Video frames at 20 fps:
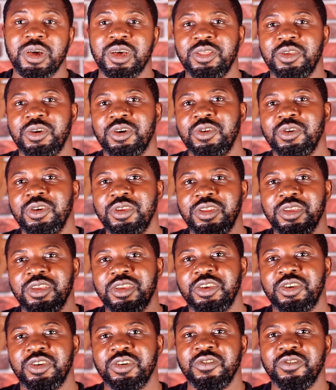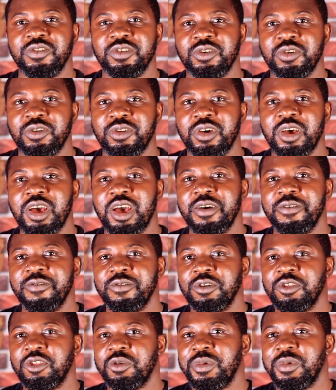and there are no indications you're going to have
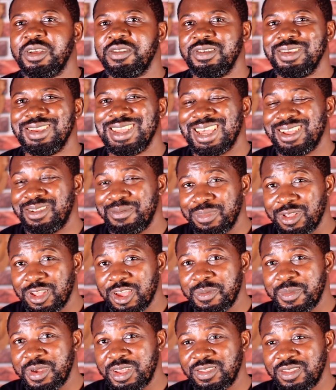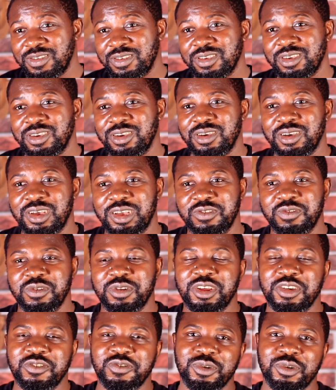automatic employment as
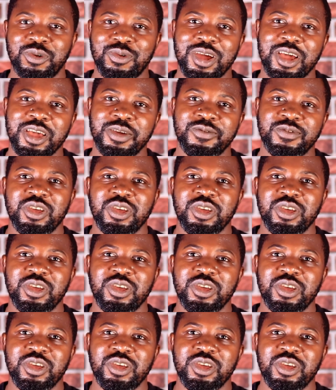soon as you arrive.